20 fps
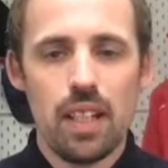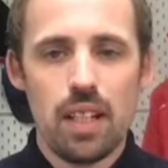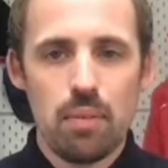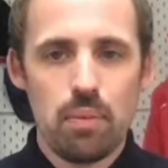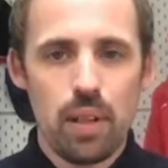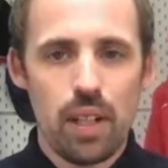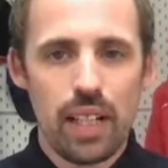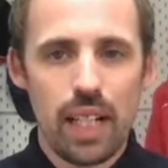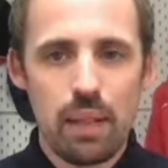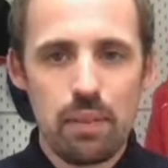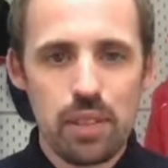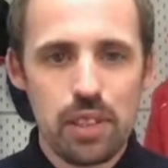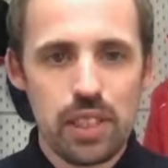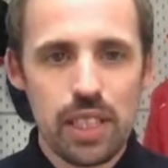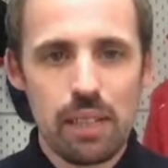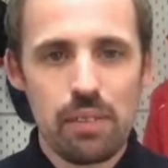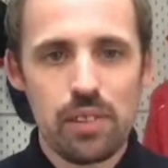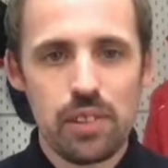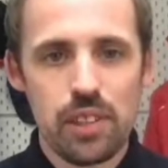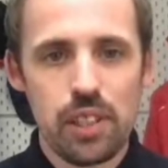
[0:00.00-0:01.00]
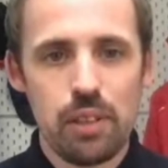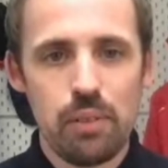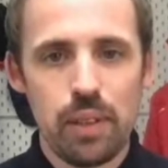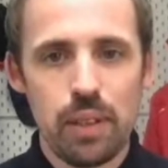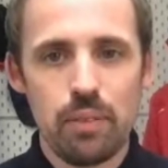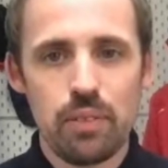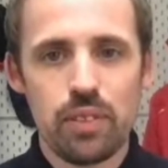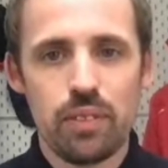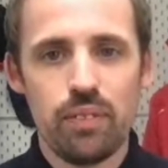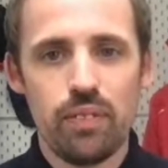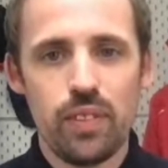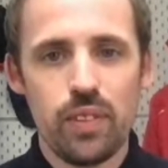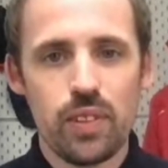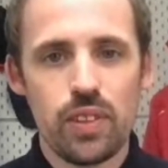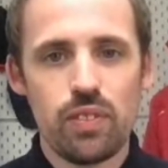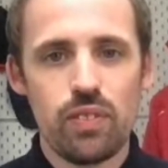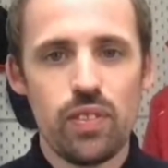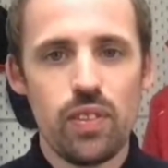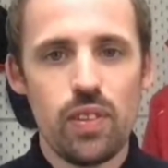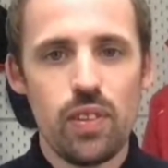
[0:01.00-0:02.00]
My name is James Tudor-Williams from Force
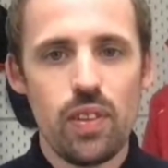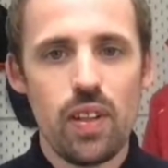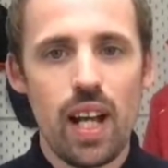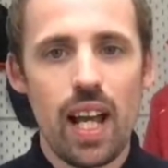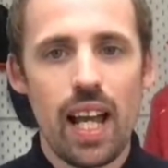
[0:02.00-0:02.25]
4,